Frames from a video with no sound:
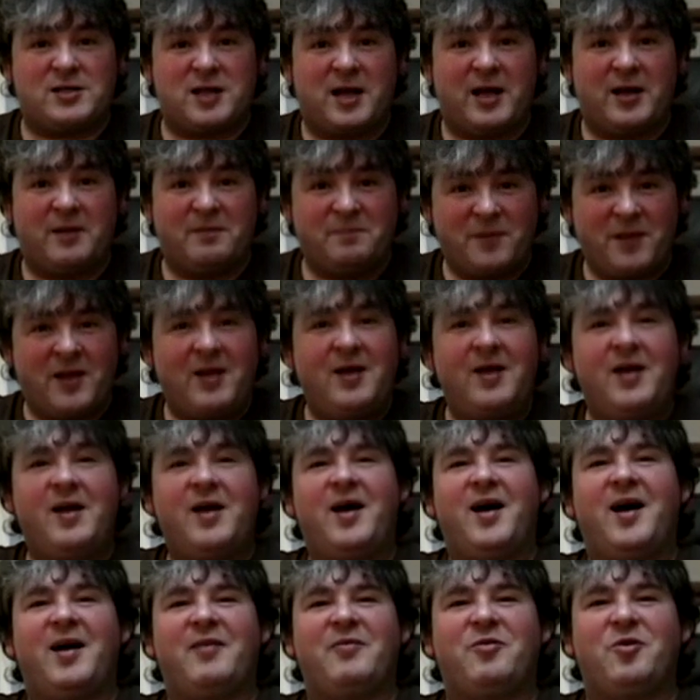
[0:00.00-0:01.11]
Slayer.
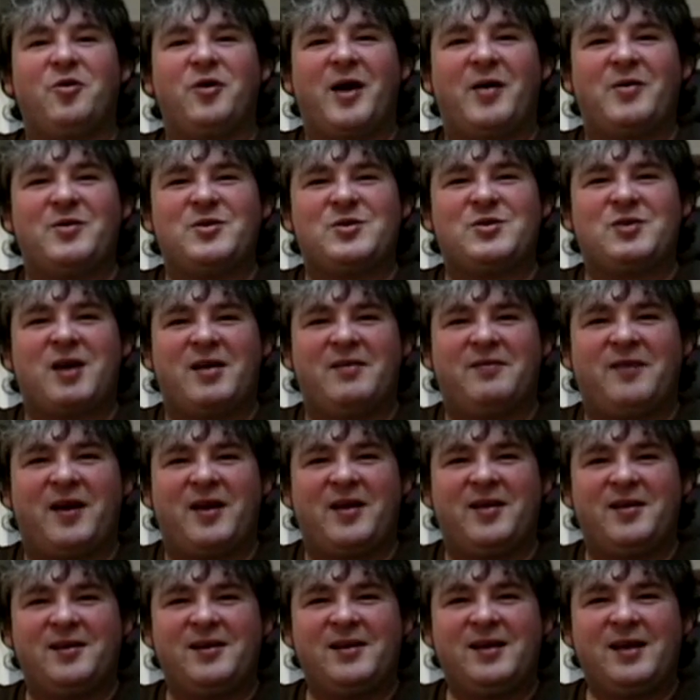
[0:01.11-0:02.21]
I thought that was great
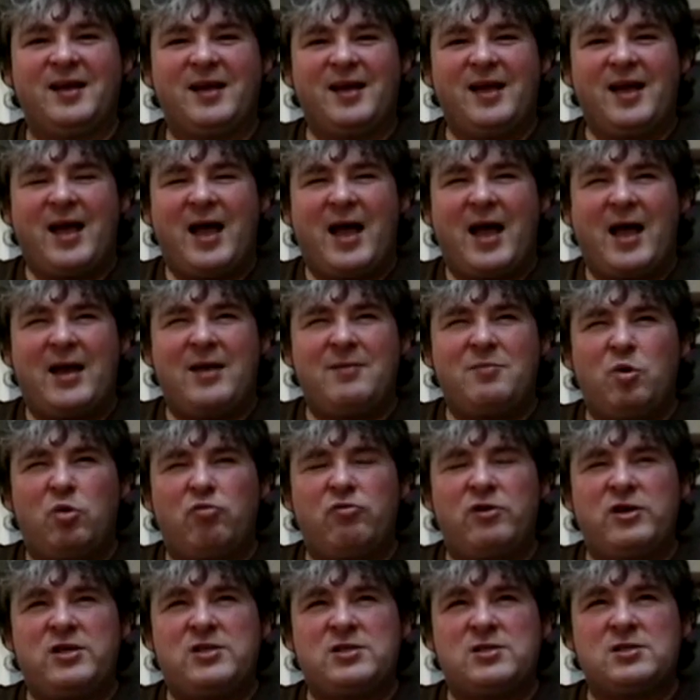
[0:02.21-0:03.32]
fun. And in more
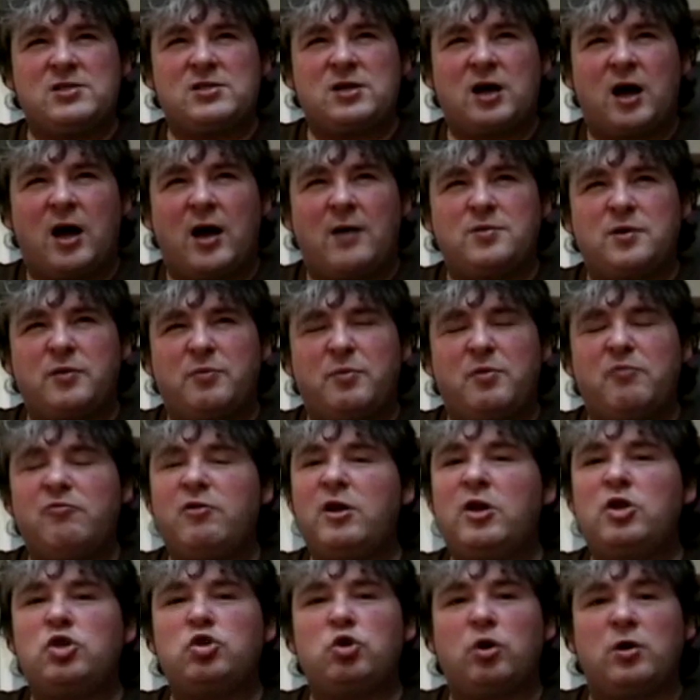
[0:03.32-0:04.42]
recent times, I've been
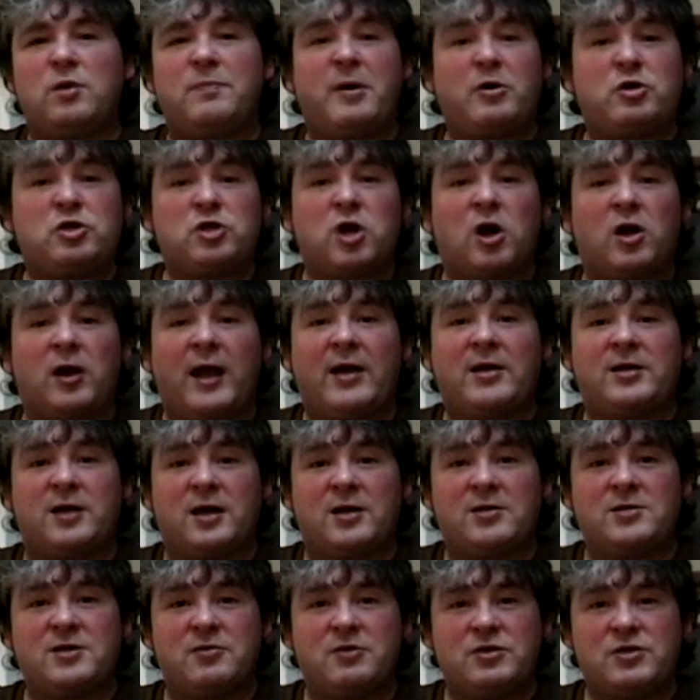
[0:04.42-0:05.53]
really enjoying the Battlestar
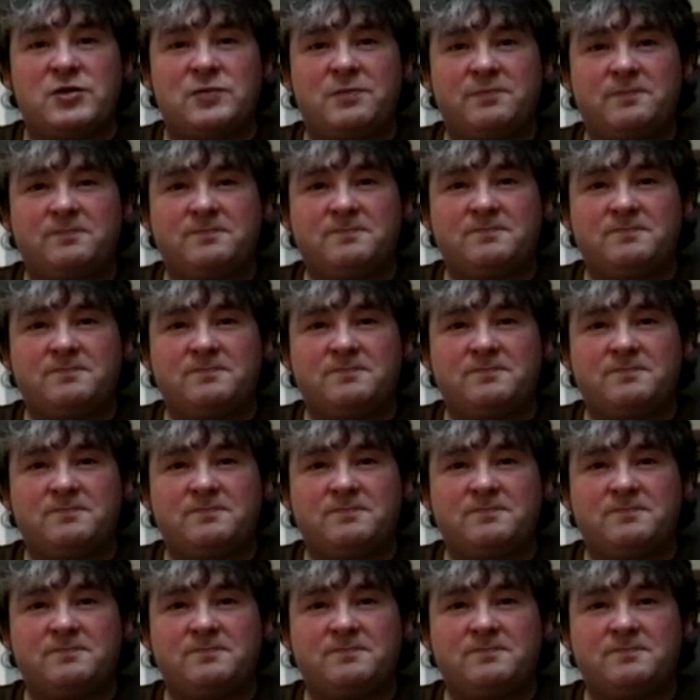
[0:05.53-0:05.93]
Galactica series.